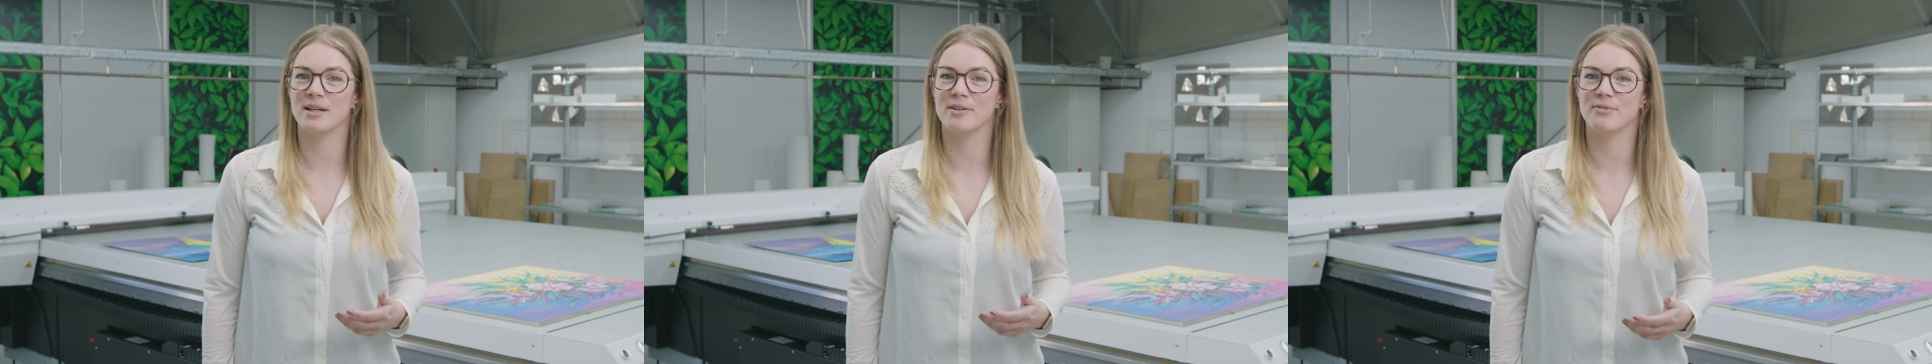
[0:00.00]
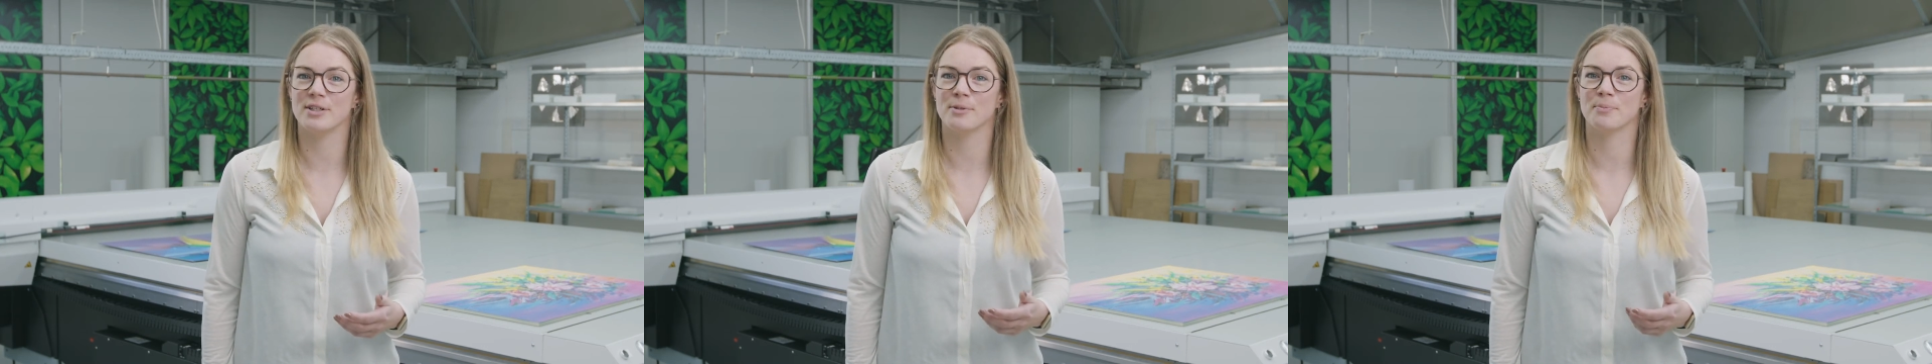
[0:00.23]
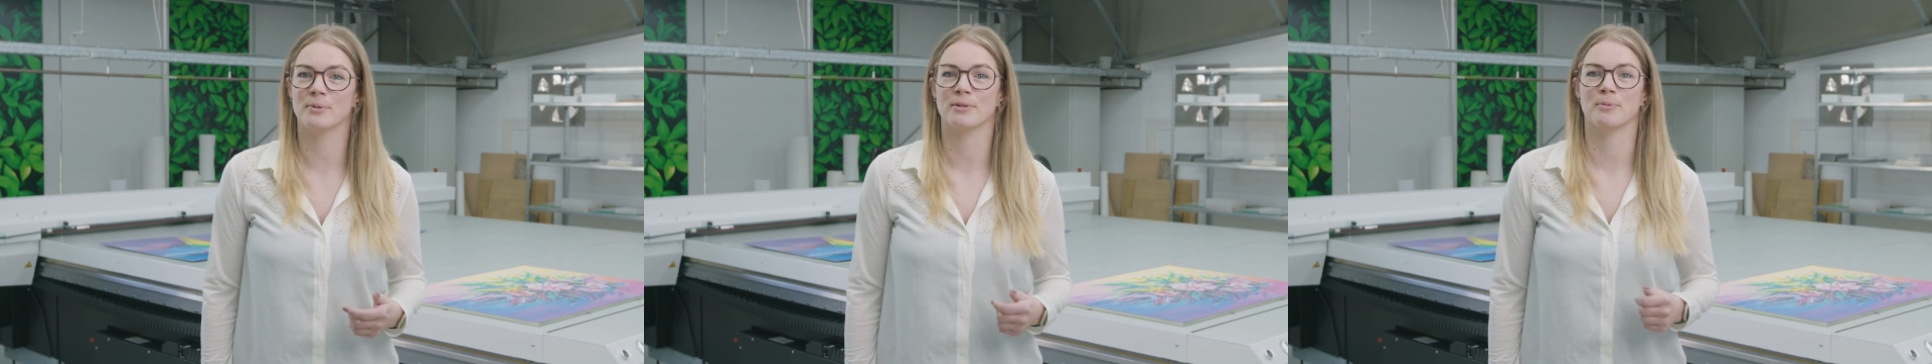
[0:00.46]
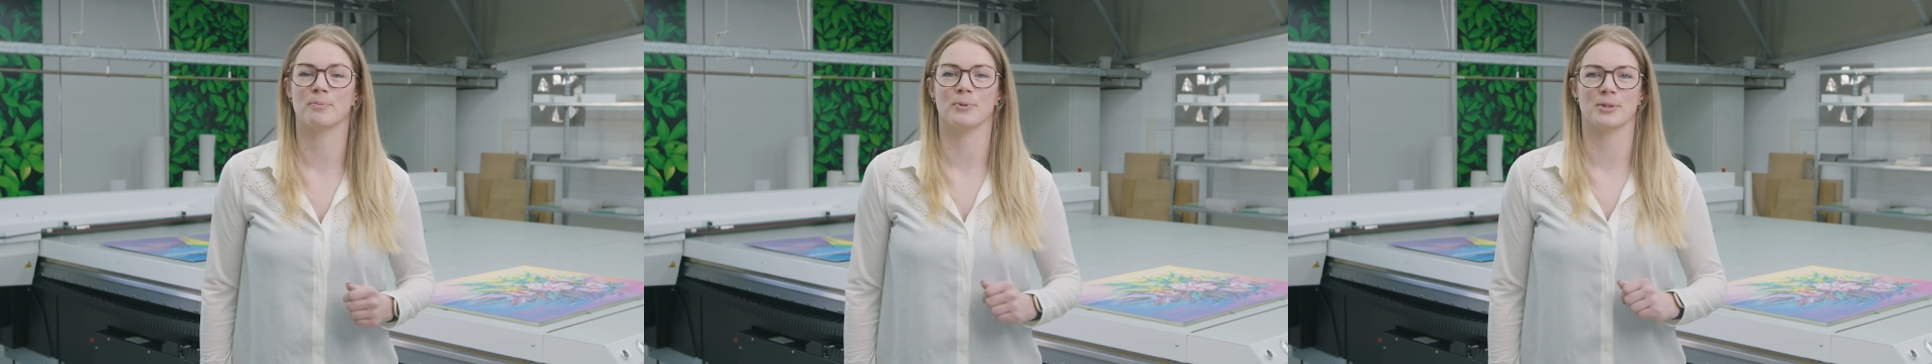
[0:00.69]
elevated
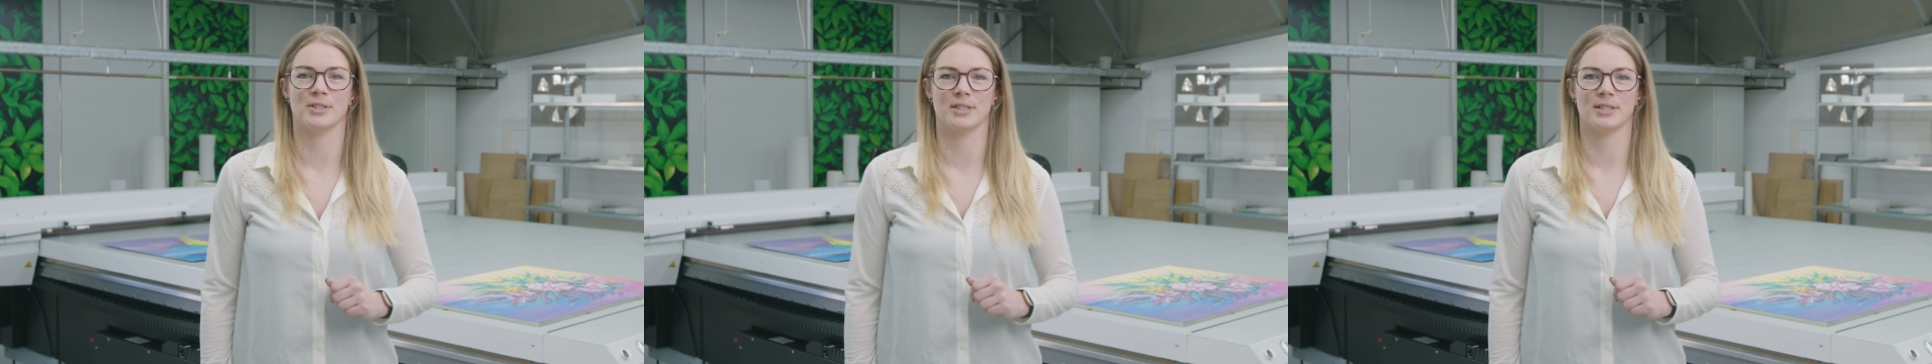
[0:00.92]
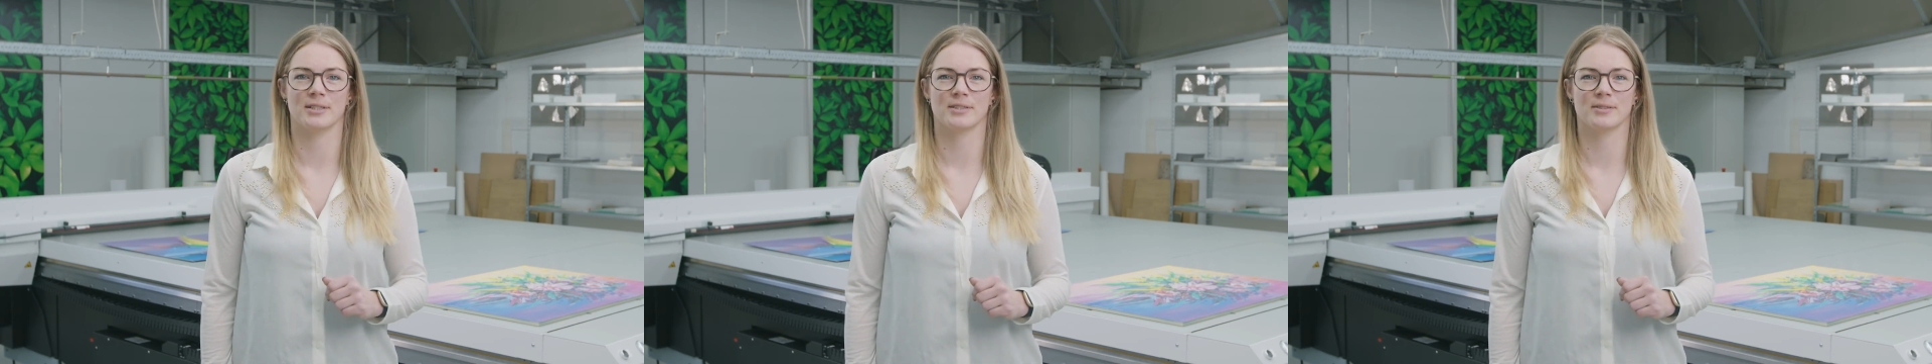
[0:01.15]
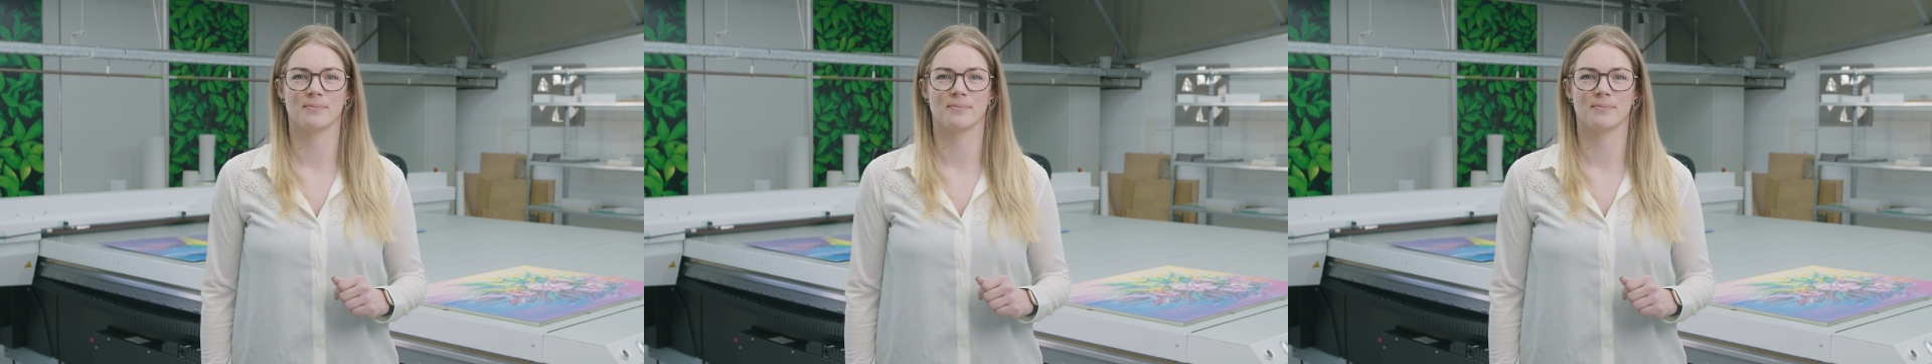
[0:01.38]
printed projects.